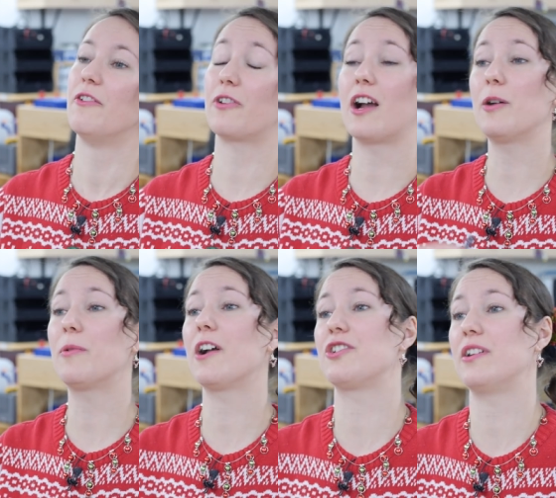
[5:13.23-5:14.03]
For
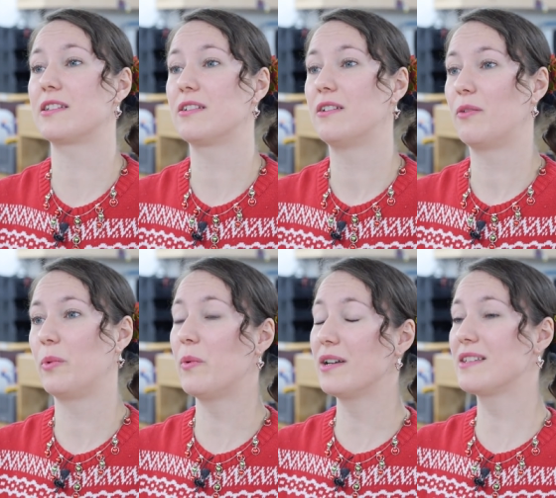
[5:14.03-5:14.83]
our project,
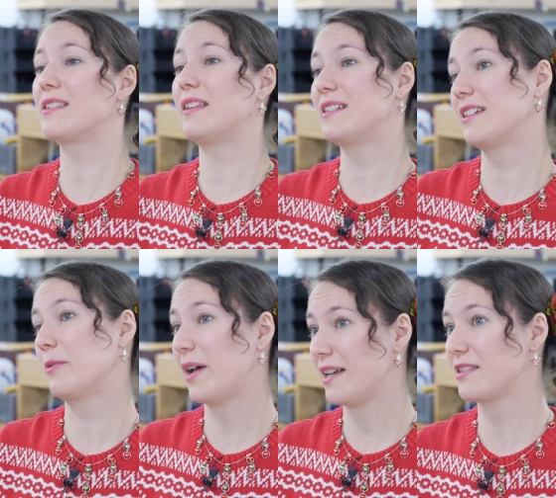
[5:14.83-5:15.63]
we want to select a
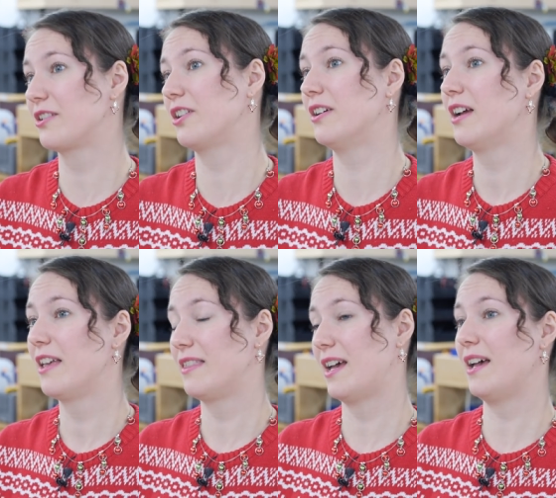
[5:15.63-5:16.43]
capacitor
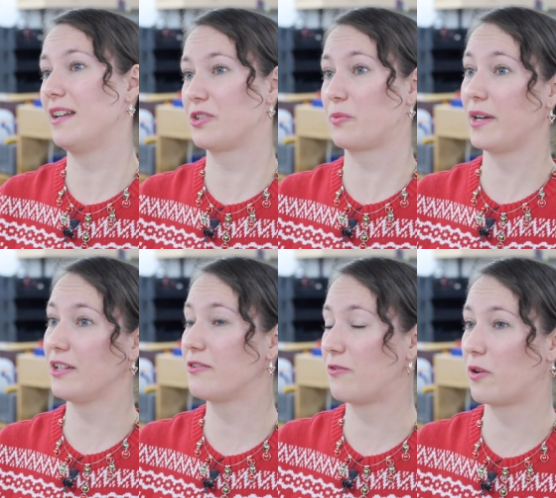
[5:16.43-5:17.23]
that is
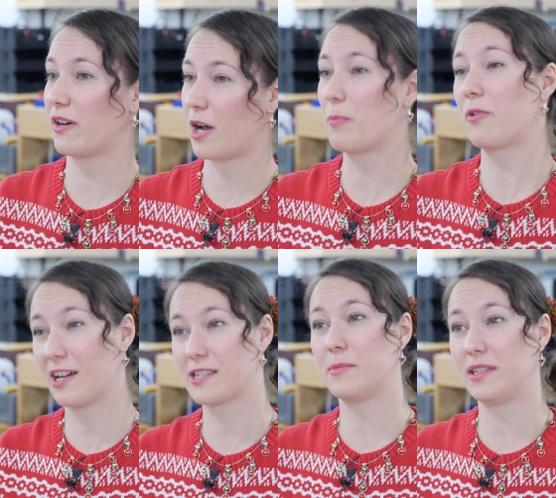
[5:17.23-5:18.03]
rated for
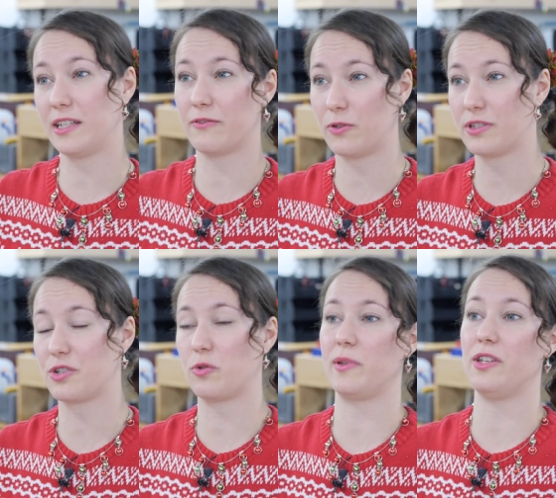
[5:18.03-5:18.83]
approximately the
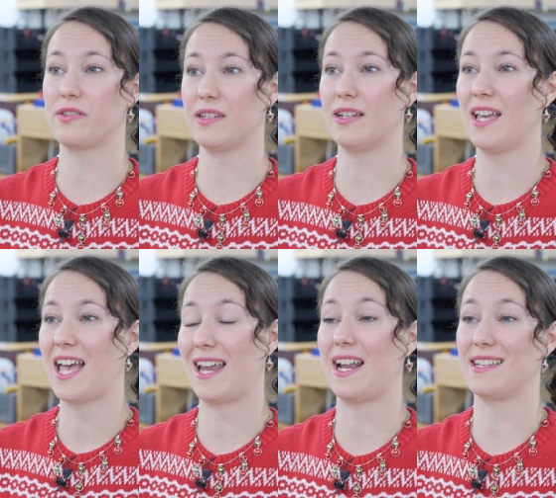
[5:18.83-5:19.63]
voltage we'll be using
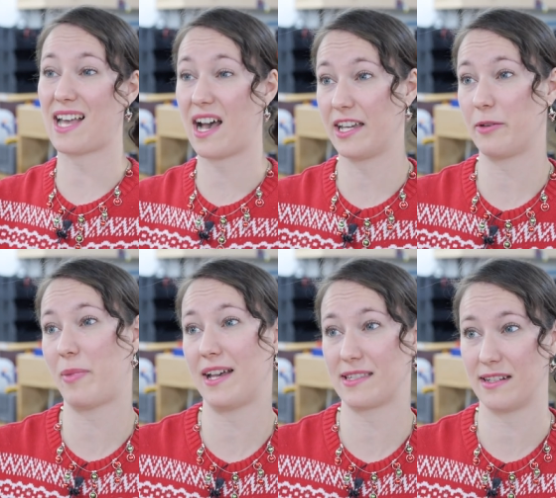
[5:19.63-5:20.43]
and has high
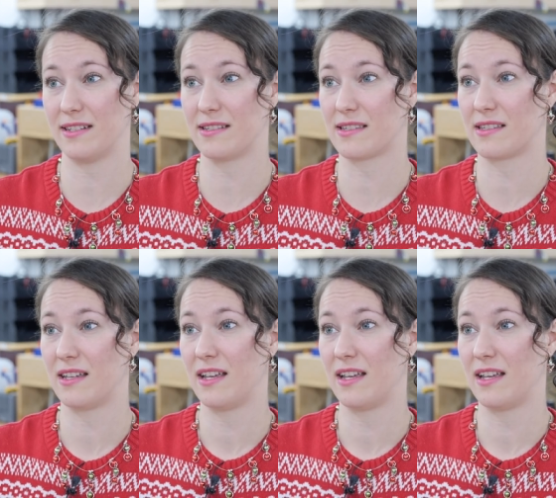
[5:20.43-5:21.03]
capacitance.